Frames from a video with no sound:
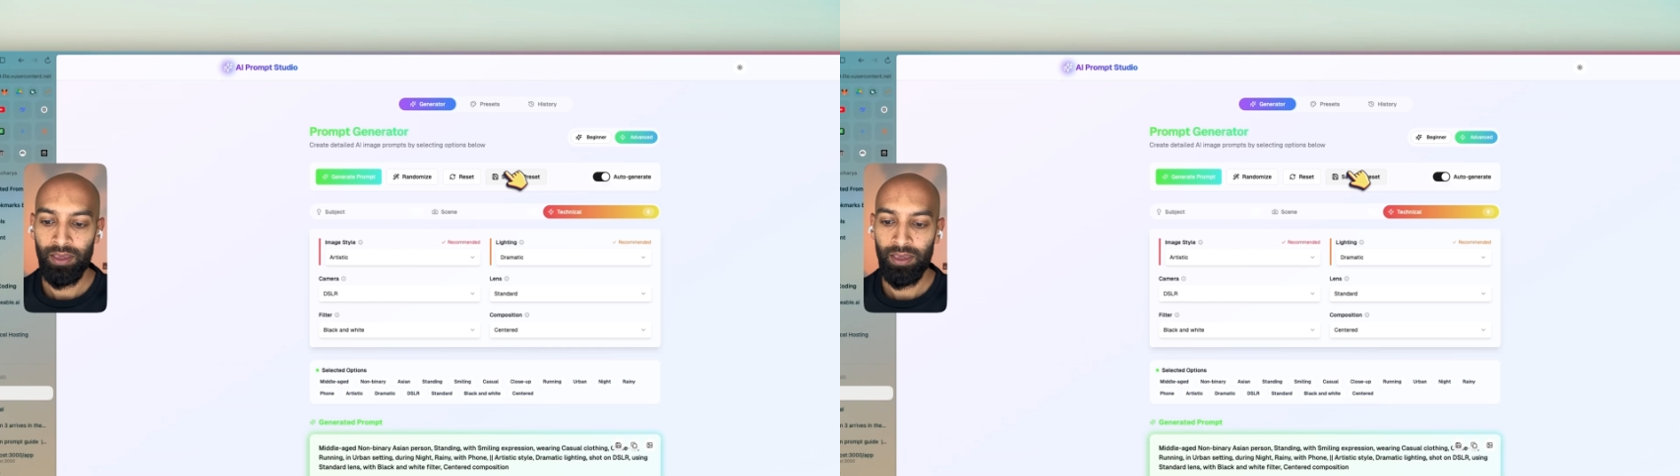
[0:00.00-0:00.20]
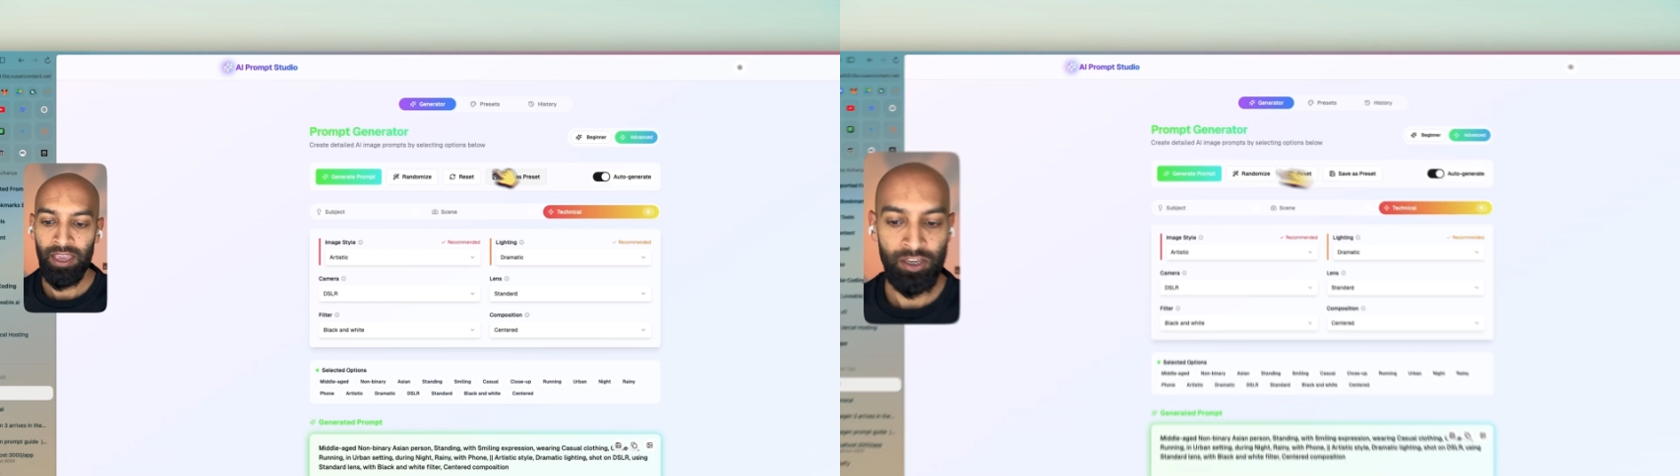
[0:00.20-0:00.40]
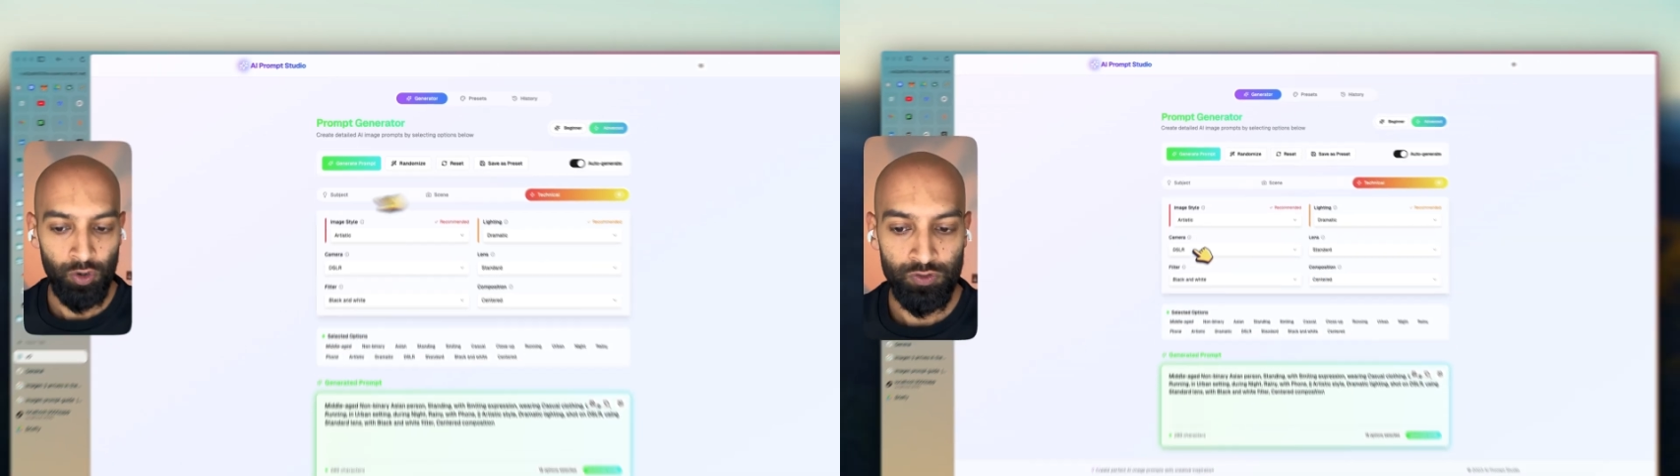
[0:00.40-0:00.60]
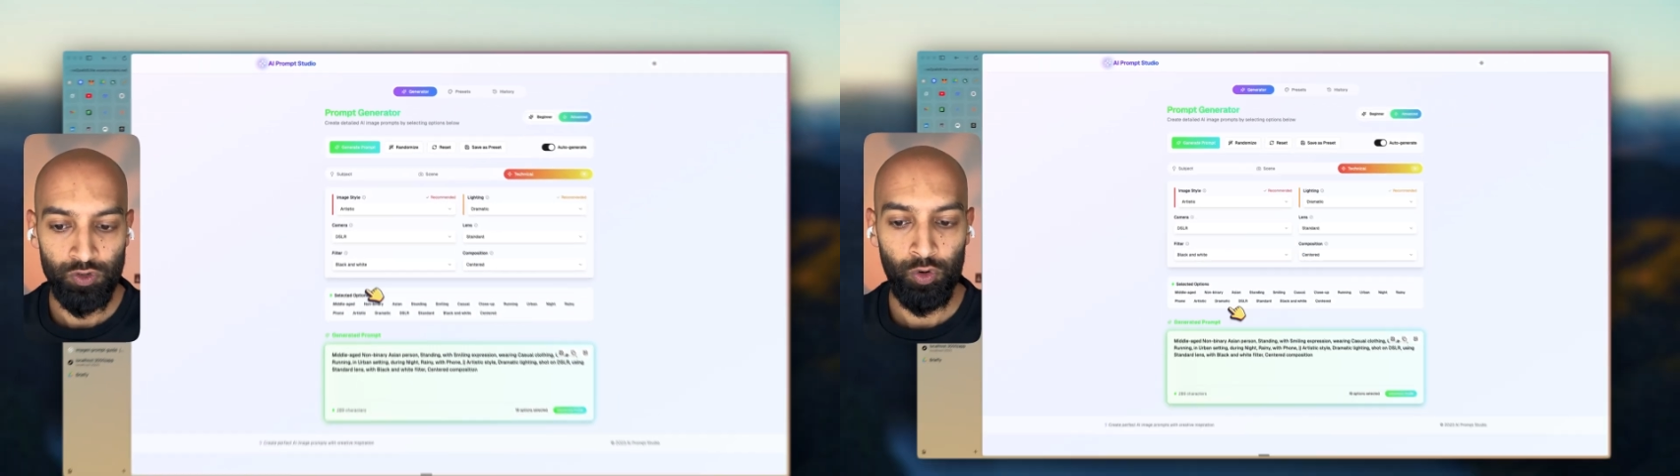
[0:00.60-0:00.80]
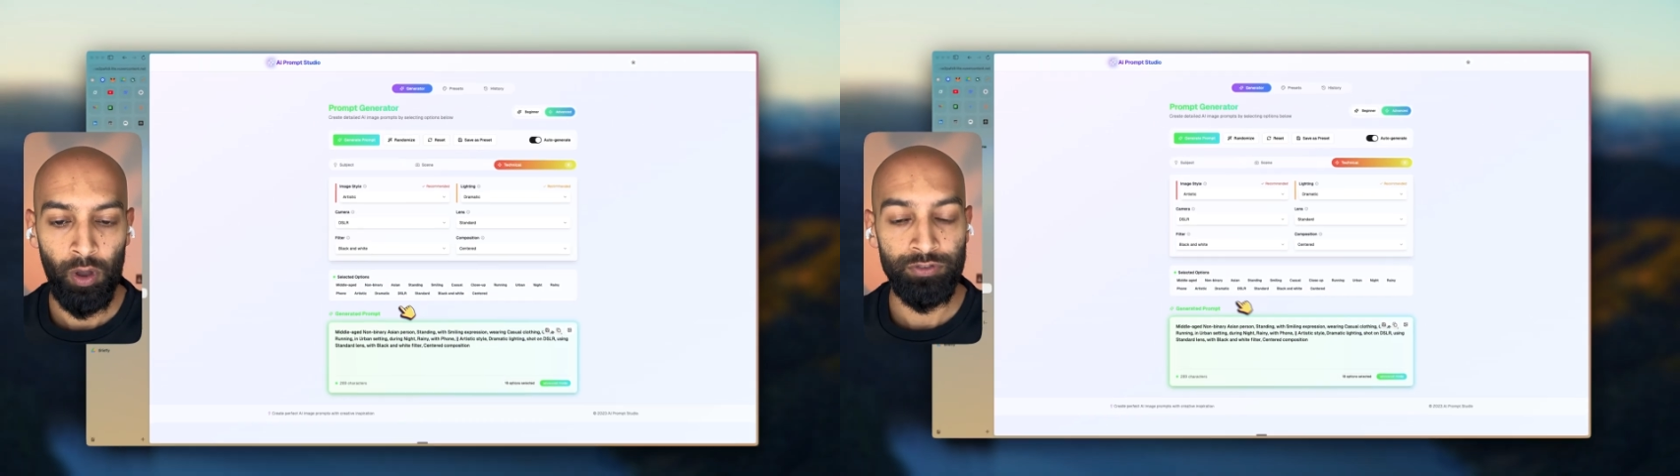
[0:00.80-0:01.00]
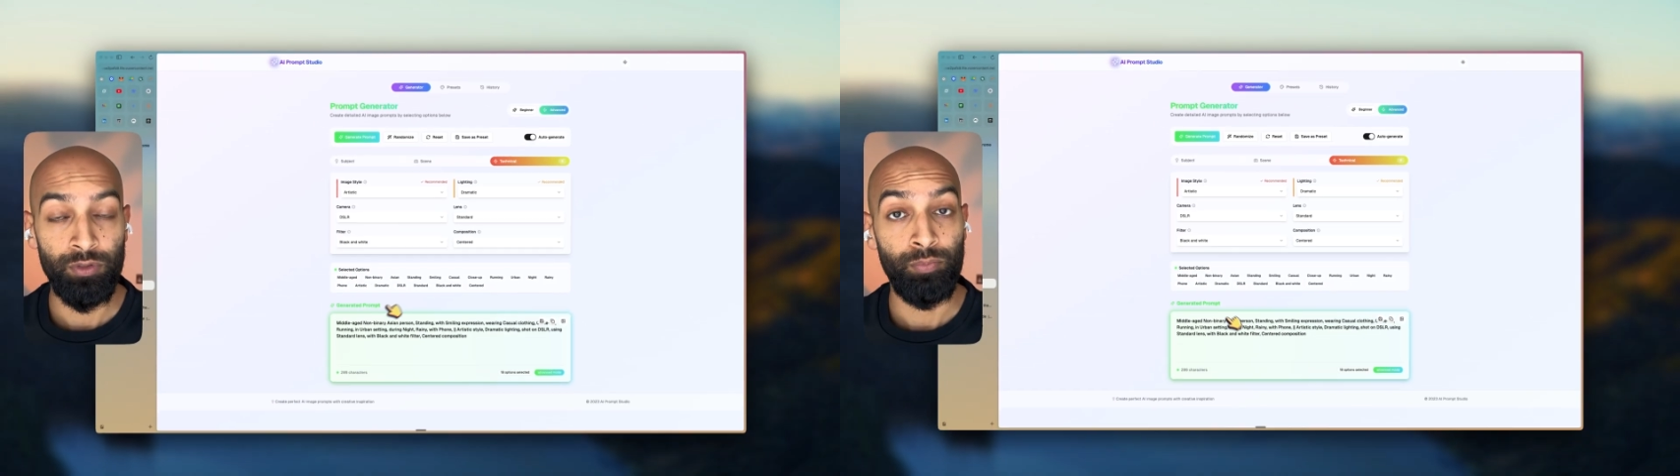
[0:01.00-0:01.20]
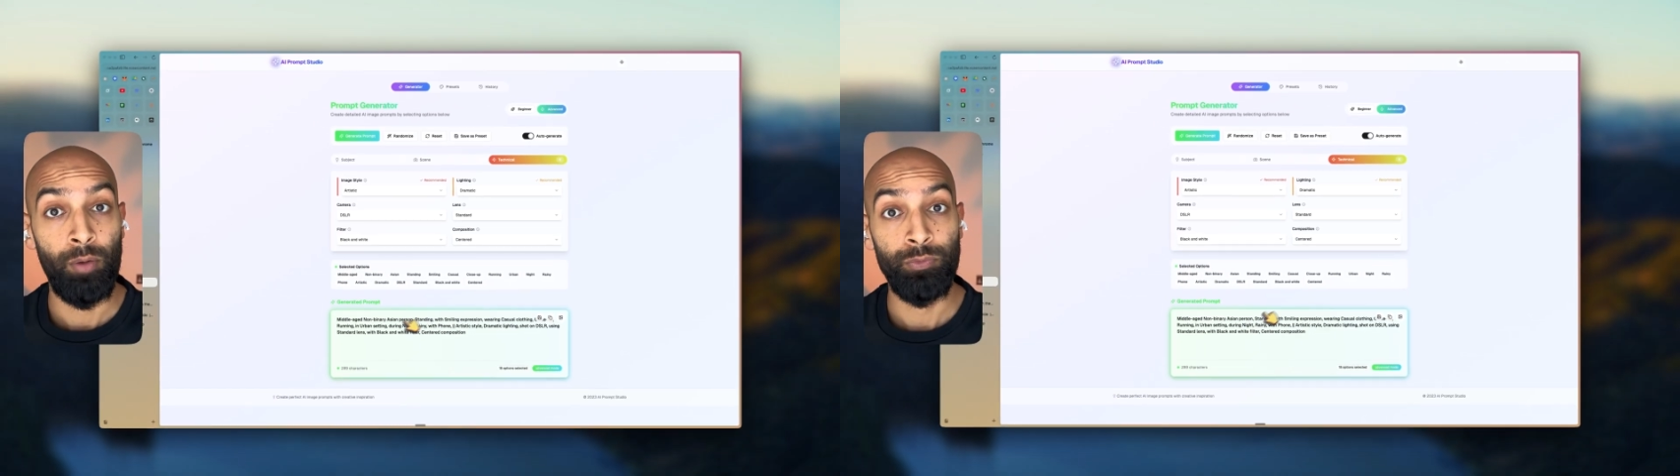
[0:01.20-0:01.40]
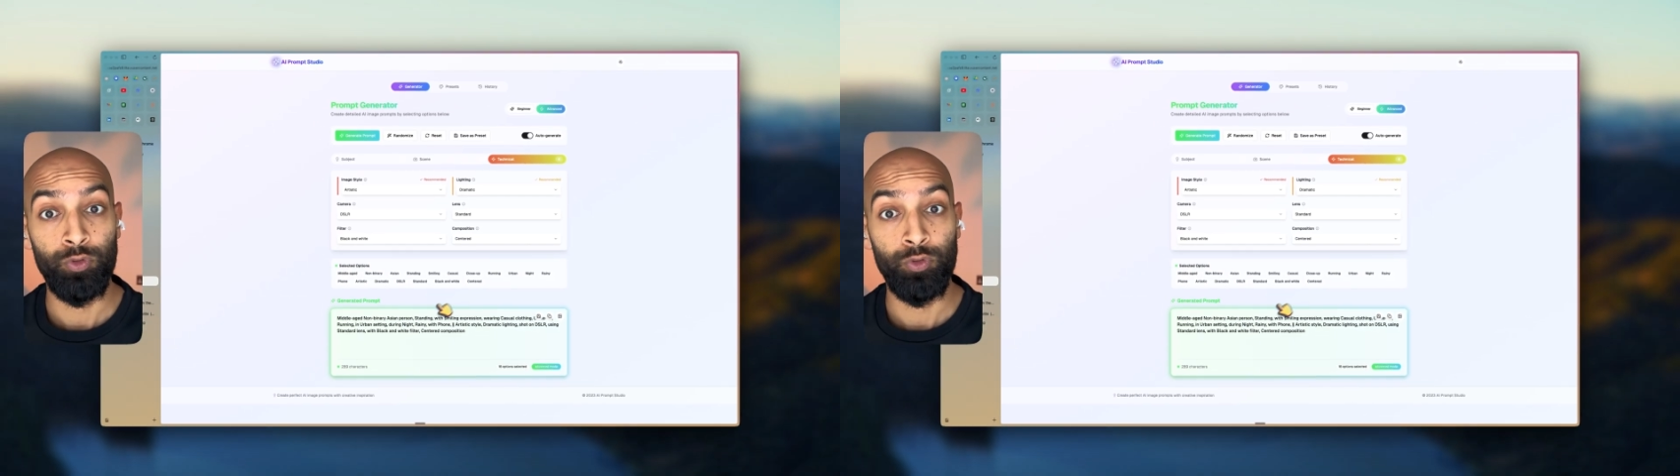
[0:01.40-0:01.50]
it goes and crafts the prompt